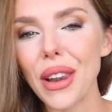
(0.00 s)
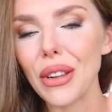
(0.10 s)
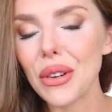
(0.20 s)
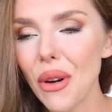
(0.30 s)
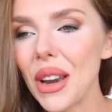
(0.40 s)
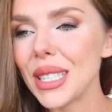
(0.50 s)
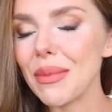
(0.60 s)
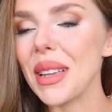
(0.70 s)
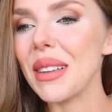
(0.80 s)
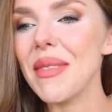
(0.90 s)
Look one is
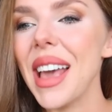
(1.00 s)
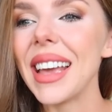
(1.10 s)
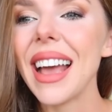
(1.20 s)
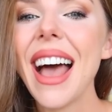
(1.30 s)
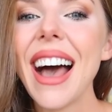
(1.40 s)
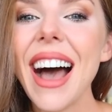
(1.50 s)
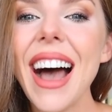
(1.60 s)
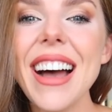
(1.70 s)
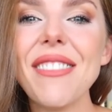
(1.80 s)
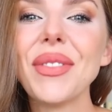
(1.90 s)
a bit of me.
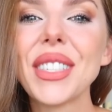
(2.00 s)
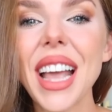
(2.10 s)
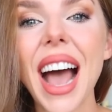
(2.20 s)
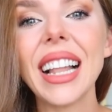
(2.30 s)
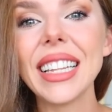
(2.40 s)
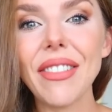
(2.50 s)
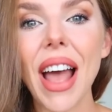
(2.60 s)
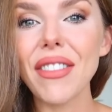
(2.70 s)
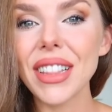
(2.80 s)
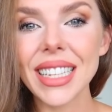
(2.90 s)
So yeah, I'll leave
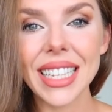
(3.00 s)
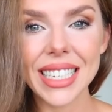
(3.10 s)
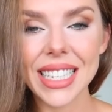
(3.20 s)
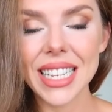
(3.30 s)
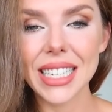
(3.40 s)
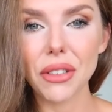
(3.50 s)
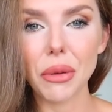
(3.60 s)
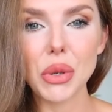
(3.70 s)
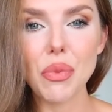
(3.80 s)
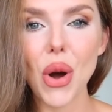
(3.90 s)
everything linked in the
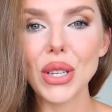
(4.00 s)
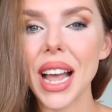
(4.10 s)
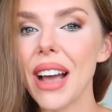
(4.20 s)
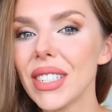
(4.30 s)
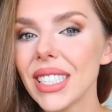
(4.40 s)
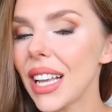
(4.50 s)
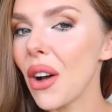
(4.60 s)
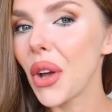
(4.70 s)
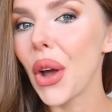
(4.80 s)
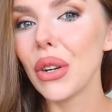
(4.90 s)
description box. I have a
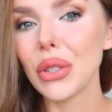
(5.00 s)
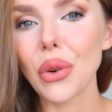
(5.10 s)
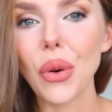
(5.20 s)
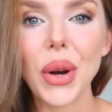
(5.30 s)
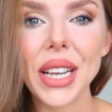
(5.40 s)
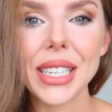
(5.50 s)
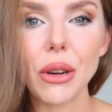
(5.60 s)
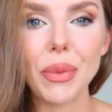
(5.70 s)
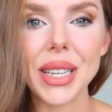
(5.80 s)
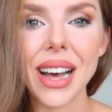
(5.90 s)
discount code, as always,
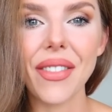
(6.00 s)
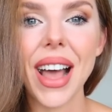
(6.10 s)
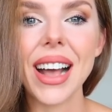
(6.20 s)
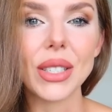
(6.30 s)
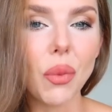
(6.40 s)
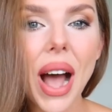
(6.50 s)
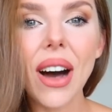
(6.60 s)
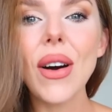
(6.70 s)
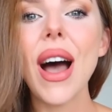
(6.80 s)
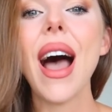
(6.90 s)
it'll be down there as
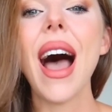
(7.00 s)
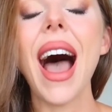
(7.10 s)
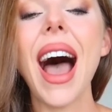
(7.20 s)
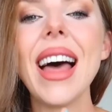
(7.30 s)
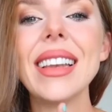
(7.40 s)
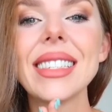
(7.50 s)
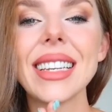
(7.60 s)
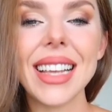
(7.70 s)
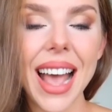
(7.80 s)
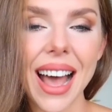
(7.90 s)
well. And
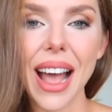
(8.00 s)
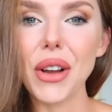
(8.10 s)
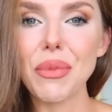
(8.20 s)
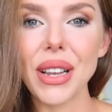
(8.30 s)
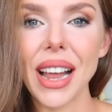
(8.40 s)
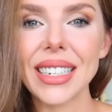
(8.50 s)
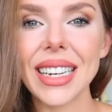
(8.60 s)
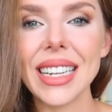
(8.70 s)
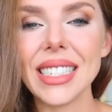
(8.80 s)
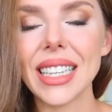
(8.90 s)
yeah, I hope you liked
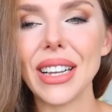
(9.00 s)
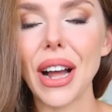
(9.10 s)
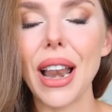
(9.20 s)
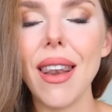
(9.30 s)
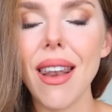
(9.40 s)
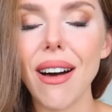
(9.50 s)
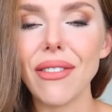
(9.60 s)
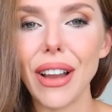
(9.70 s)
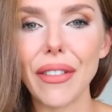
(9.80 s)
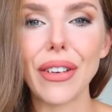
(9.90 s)
Lilysilk. I
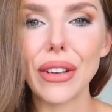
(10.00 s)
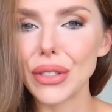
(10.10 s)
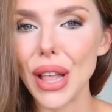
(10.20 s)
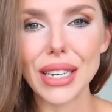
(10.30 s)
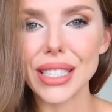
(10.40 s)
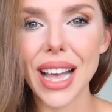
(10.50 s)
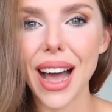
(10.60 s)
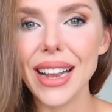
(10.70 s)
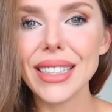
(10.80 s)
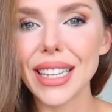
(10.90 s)
love, love, love their
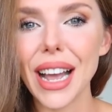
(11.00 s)
designs.